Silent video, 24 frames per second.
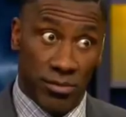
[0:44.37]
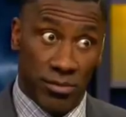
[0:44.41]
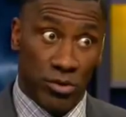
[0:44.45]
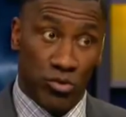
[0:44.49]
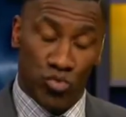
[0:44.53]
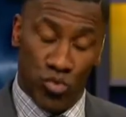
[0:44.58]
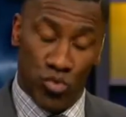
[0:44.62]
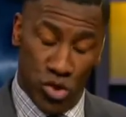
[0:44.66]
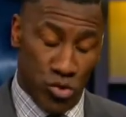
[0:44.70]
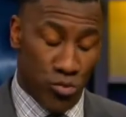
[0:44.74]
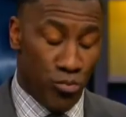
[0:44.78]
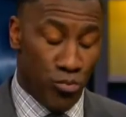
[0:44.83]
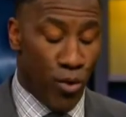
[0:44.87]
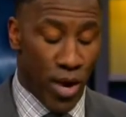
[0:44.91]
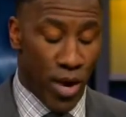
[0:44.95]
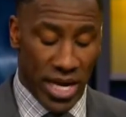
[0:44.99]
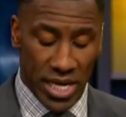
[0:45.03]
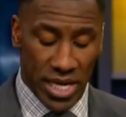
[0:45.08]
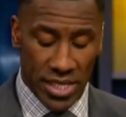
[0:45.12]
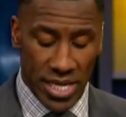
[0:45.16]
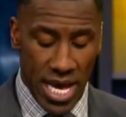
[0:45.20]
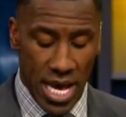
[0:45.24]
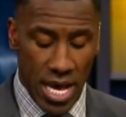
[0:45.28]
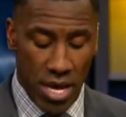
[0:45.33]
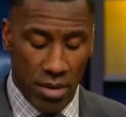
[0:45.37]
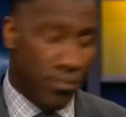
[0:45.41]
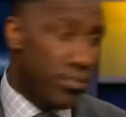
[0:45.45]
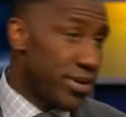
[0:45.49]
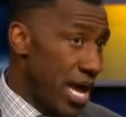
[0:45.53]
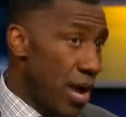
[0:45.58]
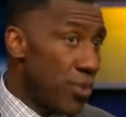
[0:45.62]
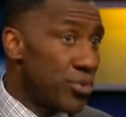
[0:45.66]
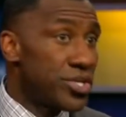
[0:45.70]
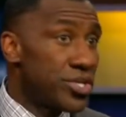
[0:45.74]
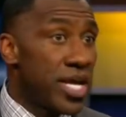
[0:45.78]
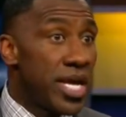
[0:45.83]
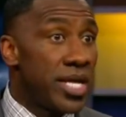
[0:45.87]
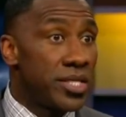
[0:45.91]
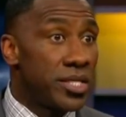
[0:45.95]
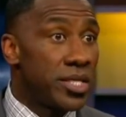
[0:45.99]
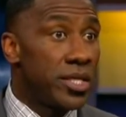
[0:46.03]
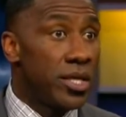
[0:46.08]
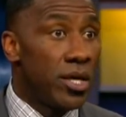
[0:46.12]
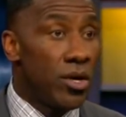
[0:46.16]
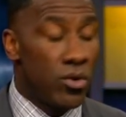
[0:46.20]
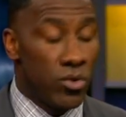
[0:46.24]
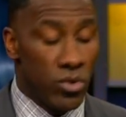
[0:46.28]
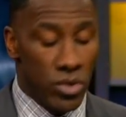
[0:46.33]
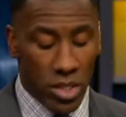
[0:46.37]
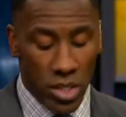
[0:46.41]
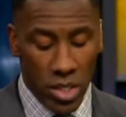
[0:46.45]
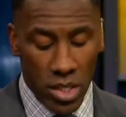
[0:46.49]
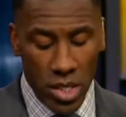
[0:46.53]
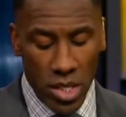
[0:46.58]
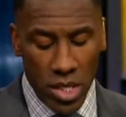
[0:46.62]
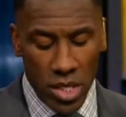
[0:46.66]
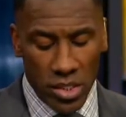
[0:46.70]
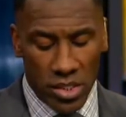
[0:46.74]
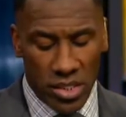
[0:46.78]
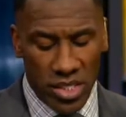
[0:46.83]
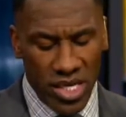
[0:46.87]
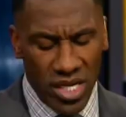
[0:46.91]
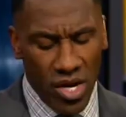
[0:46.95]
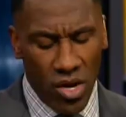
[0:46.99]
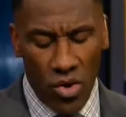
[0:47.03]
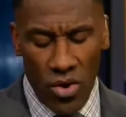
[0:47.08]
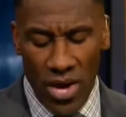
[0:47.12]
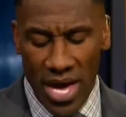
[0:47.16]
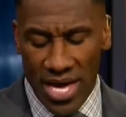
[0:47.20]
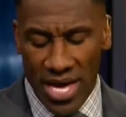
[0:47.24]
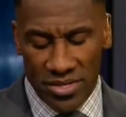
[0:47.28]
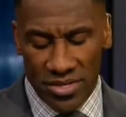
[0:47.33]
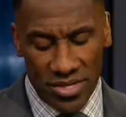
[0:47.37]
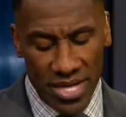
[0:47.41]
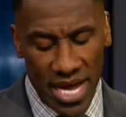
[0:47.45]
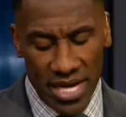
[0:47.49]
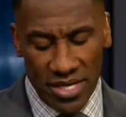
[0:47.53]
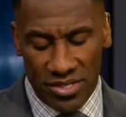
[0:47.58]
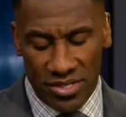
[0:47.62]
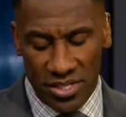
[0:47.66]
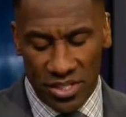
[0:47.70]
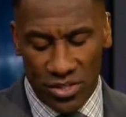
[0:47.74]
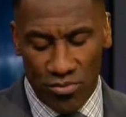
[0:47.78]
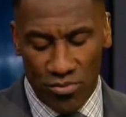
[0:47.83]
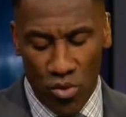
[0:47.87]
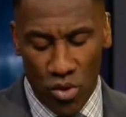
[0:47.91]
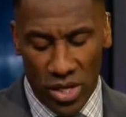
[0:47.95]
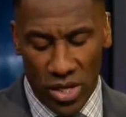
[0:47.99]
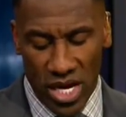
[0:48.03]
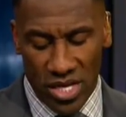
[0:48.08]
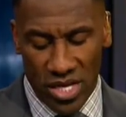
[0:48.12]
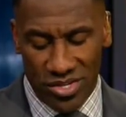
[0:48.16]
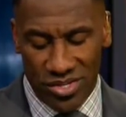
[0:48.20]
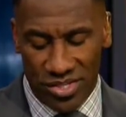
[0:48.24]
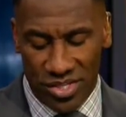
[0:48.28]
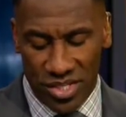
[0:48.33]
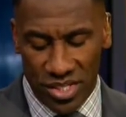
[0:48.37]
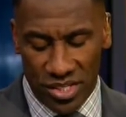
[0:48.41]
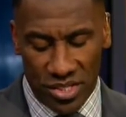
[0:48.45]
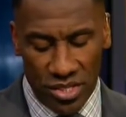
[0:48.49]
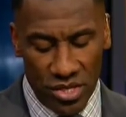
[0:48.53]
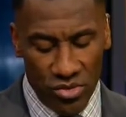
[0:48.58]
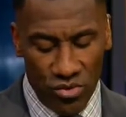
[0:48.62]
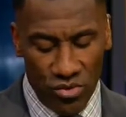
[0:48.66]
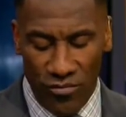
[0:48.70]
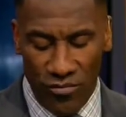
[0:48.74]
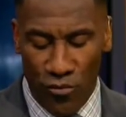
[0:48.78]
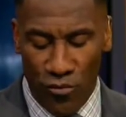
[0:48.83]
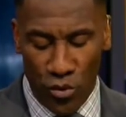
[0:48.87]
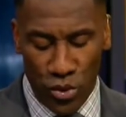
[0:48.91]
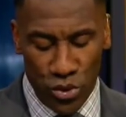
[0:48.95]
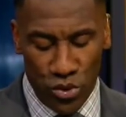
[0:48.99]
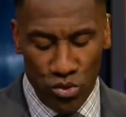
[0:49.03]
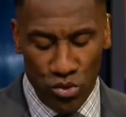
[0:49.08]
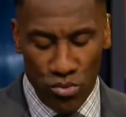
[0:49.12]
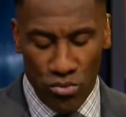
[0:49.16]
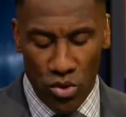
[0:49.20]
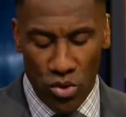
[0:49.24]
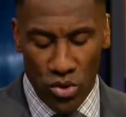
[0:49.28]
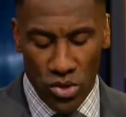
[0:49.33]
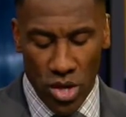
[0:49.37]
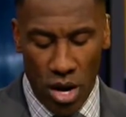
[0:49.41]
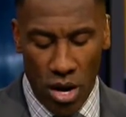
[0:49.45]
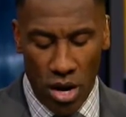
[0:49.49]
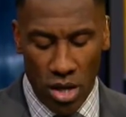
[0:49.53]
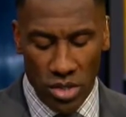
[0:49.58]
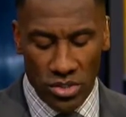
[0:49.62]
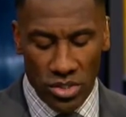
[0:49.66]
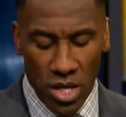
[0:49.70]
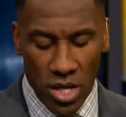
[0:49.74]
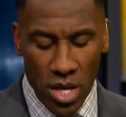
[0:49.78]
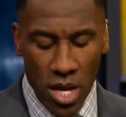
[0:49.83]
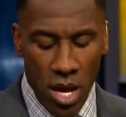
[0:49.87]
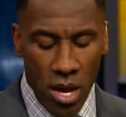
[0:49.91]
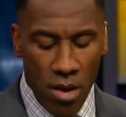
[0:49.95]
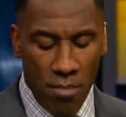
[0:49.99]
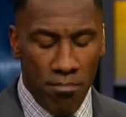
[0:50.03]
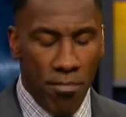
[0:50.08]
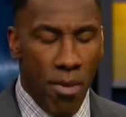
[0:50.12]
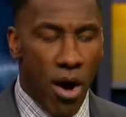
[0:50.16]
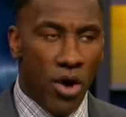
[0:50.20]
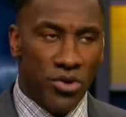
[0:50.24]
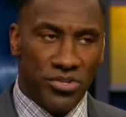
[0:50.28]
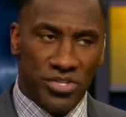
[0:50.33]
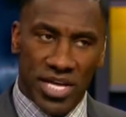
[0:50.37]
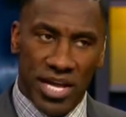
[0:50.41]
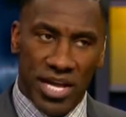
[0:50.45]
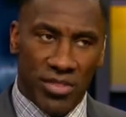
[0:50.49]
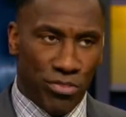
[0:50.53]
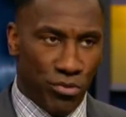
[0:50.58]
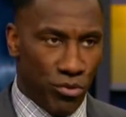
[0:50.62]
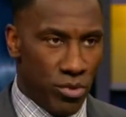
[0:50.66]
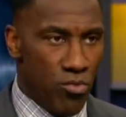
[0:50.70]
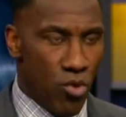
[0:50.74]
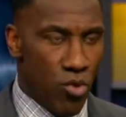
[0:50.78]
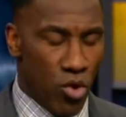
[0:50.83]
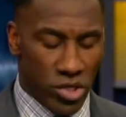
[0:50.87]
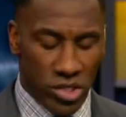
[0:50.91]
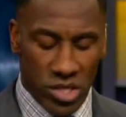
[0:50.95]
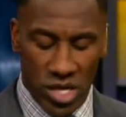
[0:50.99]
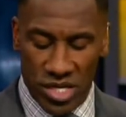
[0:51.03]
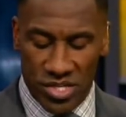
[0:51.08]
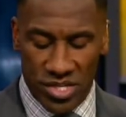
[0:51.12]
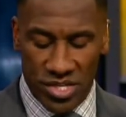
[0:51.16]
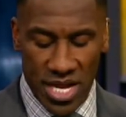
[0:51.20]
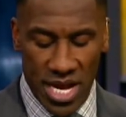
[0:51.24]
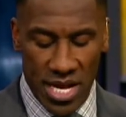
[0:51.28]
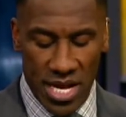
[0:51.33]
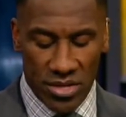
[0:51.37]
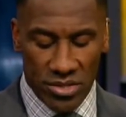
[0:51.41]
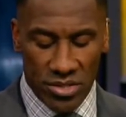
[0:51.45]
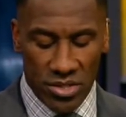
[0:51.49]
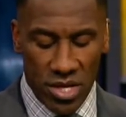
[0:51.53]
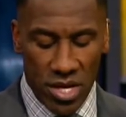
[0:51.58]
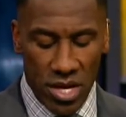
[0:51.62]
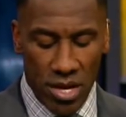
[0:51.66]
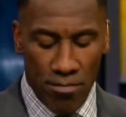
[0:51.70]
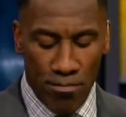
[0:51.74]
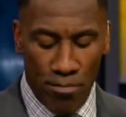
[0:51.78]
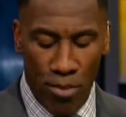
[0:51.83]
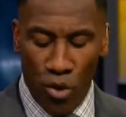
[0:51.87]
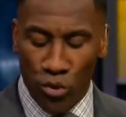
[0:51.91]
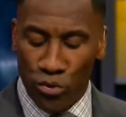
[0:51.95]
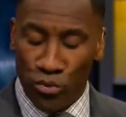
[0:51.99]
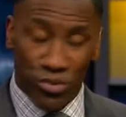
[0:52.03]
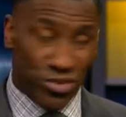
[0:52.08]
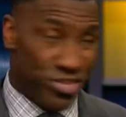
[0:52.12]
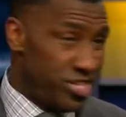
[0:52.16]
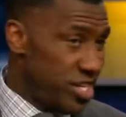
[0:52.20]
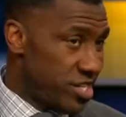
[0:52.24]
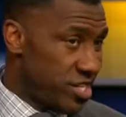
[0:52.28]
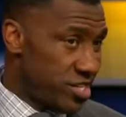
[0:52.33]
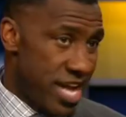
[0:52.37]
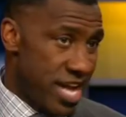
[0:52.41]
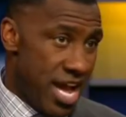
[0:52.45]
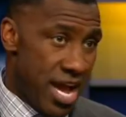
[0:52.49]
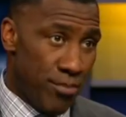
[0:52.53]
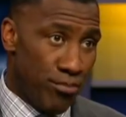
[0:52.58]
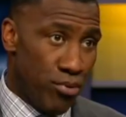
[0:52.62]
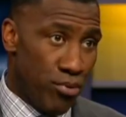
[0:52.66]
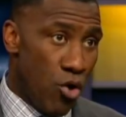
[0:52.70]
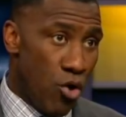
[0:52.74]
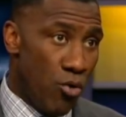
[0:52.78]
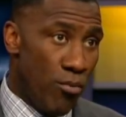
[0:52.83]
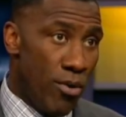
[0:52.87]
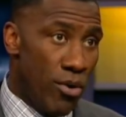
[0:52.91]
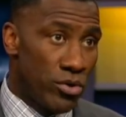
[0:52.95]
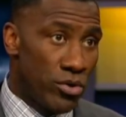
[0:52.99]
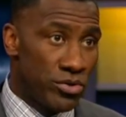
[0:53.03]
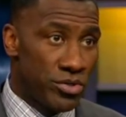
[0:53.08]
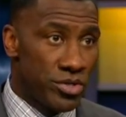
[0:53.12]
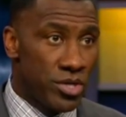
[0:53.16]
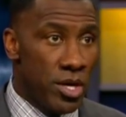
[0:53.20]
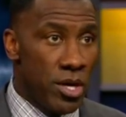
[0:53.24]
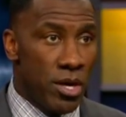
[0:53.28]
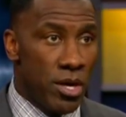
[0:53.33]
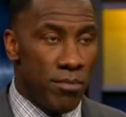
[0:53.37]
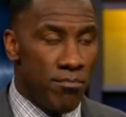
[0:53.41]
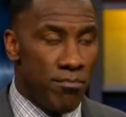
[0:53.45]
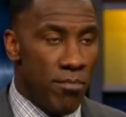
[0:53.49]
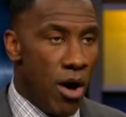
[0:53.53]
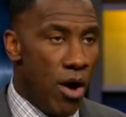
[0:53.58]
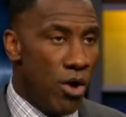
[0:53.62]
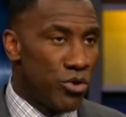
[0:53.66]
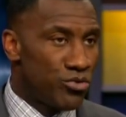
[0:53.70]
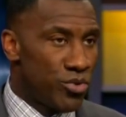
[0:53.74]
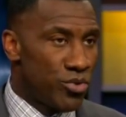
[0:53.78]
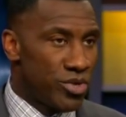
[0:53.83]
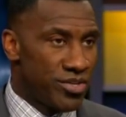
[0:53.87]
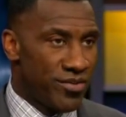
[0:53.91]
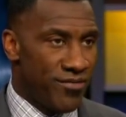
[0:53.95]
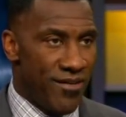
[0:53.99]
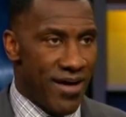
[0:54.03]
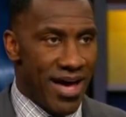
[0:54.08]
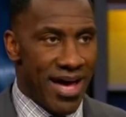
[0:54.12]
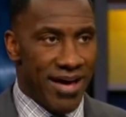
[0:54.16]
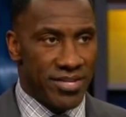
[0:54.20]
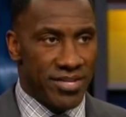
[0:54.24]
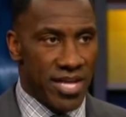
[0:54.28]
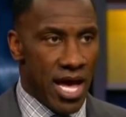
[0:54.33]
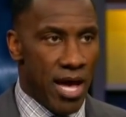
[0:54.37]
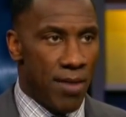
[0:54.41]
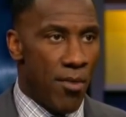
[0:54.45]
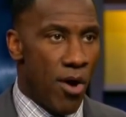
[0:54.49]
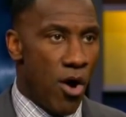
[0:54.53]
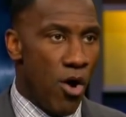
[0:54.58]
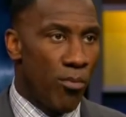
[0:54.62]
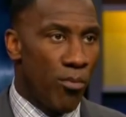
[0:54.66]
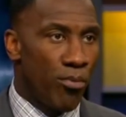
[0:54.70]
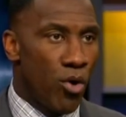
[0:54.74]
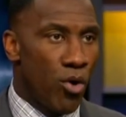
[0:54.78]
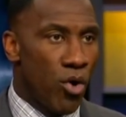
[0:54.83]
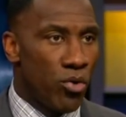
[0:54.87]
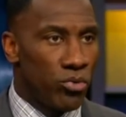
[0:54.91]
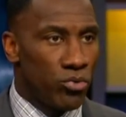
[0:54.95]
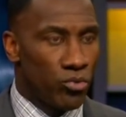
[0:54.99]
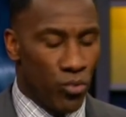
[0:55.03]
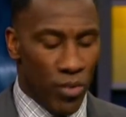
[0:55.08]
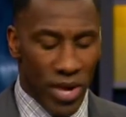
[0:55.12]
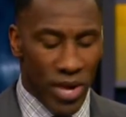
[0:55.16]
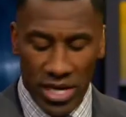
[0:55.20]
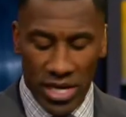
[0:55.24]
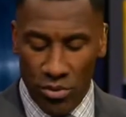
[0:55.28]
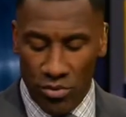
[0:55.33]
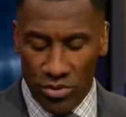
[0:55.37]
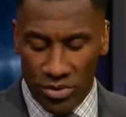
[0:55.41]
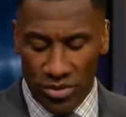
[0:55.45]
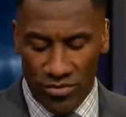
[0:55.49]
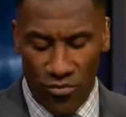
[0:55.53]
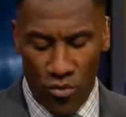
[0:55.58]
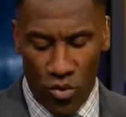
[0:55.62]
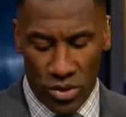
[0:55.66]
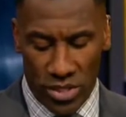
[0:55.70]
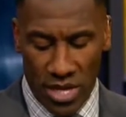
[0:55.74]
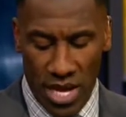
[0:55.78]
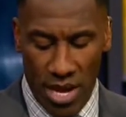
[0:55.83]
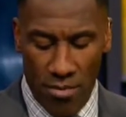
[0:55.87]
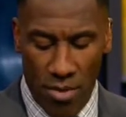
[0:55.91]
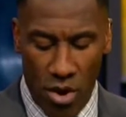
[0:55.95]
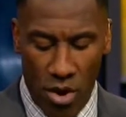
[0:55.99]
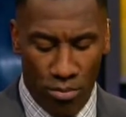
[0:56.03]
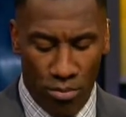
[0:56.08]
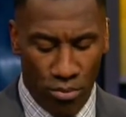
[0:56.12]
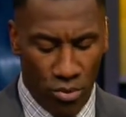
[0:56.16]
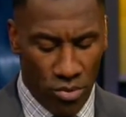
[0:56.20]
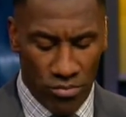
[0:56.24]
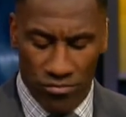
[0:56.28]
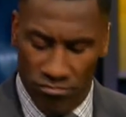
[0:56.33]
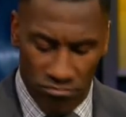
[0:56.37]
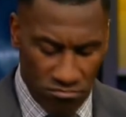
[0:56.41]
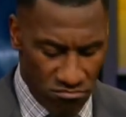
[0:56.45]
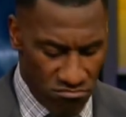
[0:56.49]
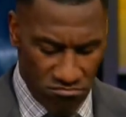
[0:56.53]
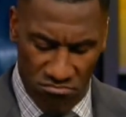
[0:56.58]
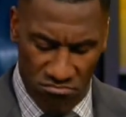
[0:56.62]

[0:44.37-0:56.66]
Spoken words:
similar when you break it down, but I would take T.O. T.O. has 96 more catches, 642 more yards. Moss had 3 more touchdowns. Both were 6-time Pro Bowlers. Moss was a 5-time All-Pro. Randy was a 4-time All-Pro.